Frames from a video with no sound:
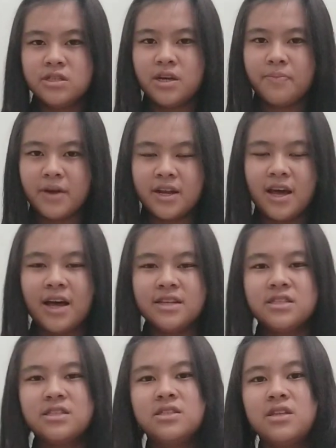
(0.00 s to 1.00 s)
Japan
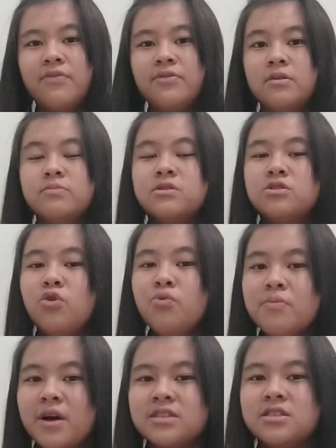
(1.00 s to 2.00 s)
has developed
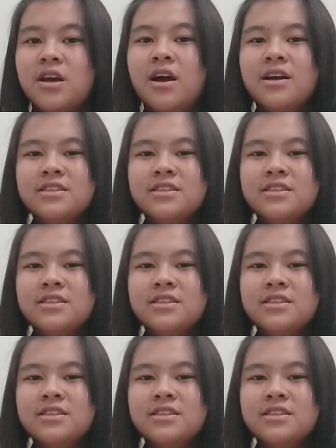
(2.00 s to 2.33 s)
so much